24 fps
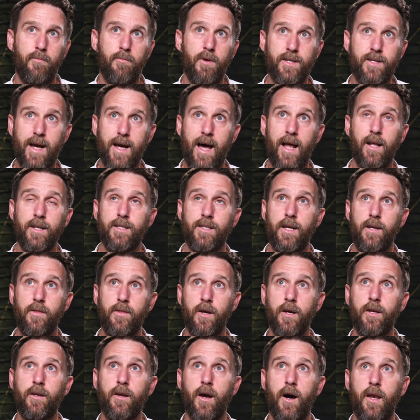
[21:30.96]
modality
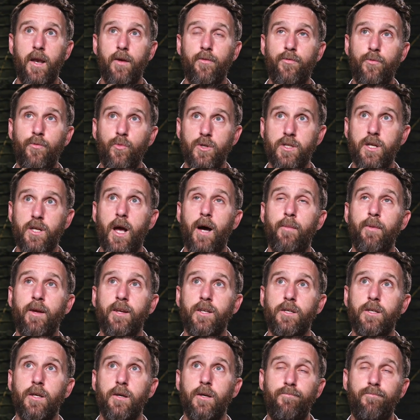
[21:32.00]
that had kind of was
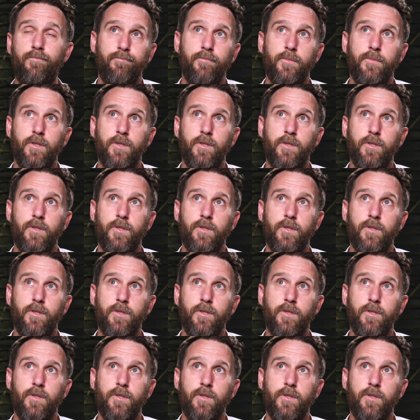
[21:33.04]
coming to,